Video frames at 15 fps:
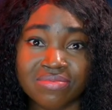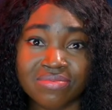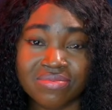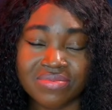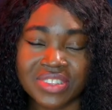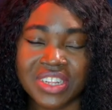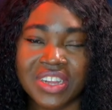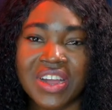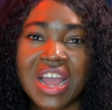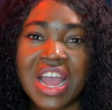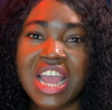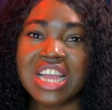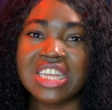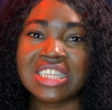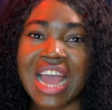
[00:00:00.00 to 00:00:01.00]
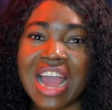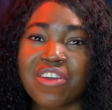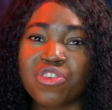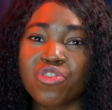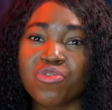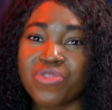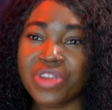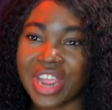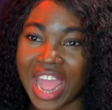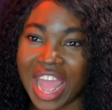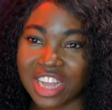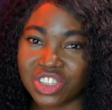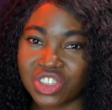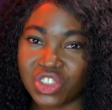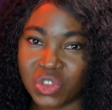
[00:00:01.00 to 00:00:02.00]
It's how you
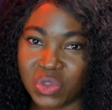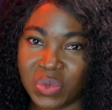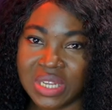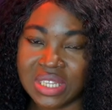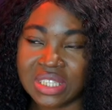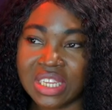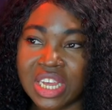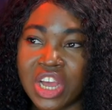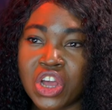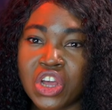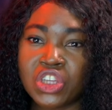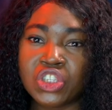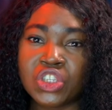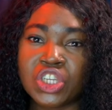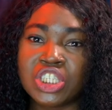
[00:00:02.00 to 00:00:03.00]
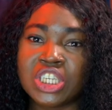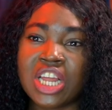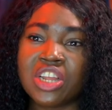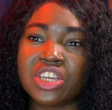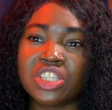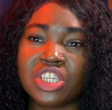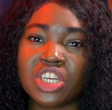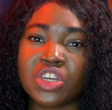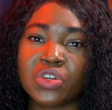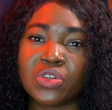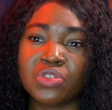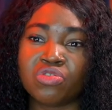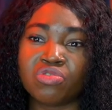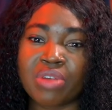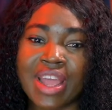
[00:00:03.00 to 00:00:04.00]
react to it. So jealousy
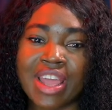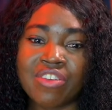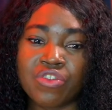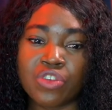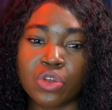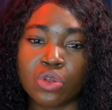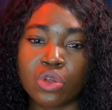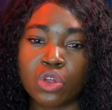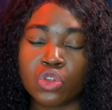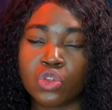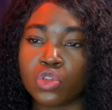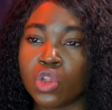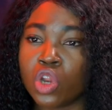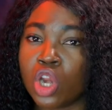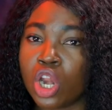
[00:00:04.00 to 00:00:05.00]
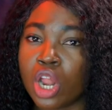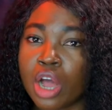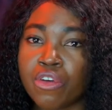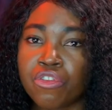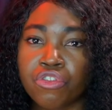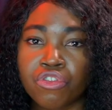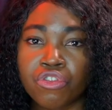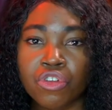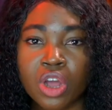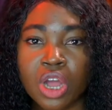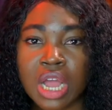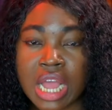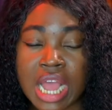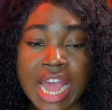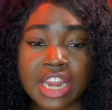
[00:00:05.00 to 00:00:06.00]
could drive you to love,
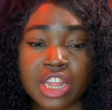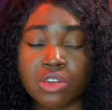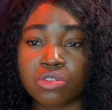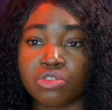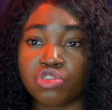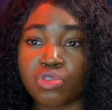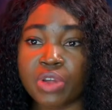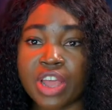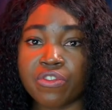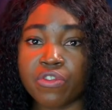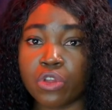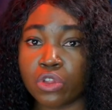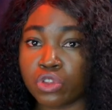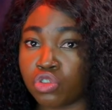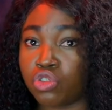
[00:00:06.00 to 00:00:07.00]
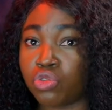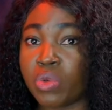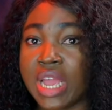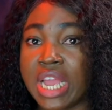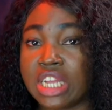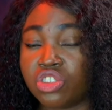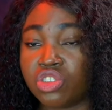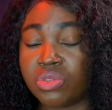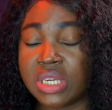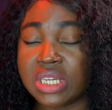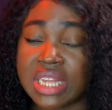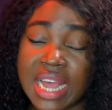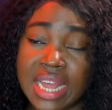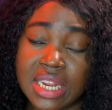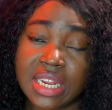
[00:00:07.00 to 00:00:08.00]
and it could drive you to
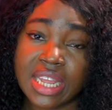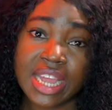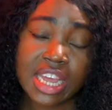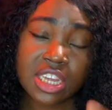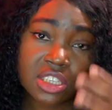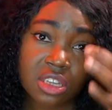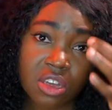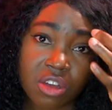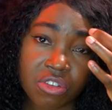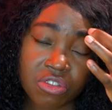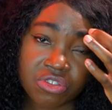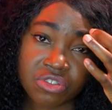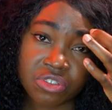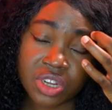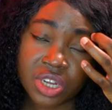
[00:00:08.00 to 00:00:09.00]
hatred. And in the case of